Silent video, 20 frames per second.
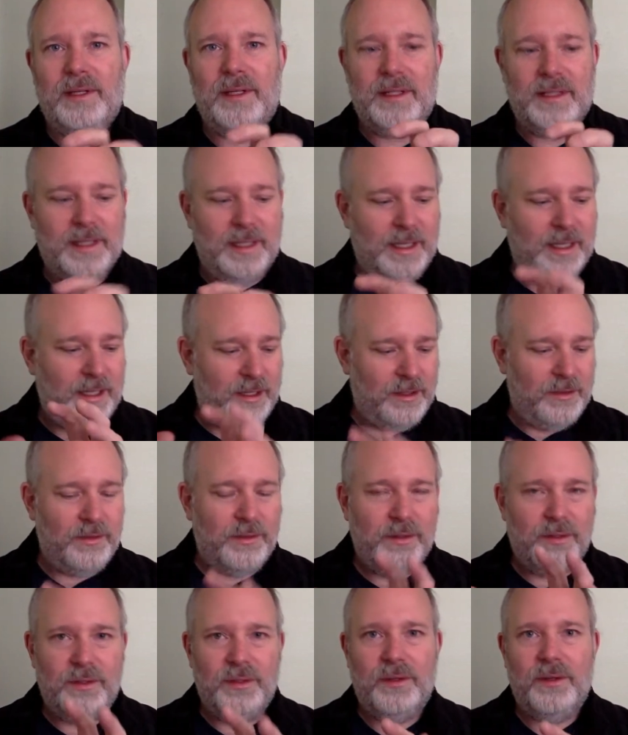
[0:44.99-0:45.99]
Let's get you
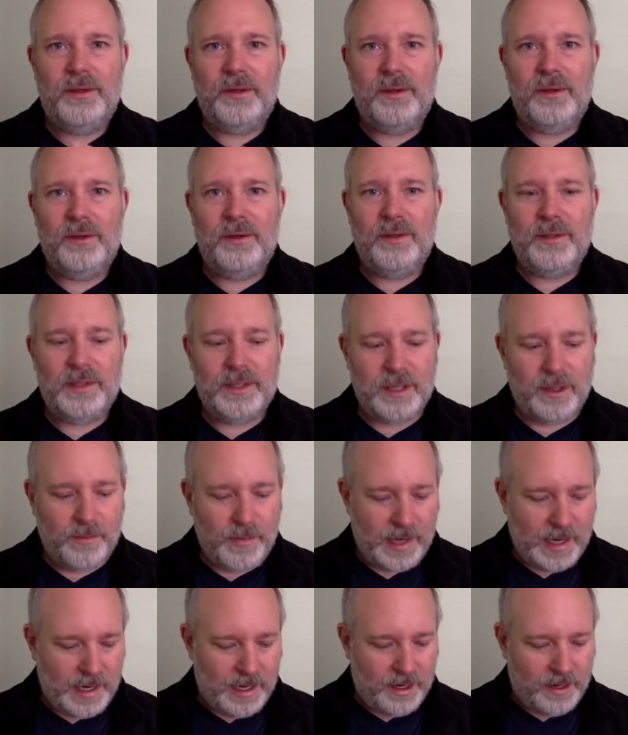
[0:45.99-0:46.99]
to
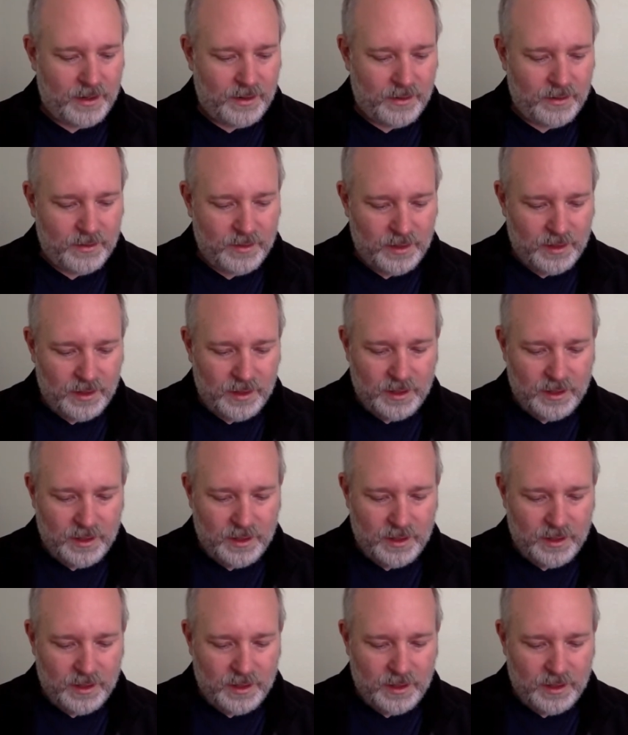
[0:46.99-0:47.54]
somehow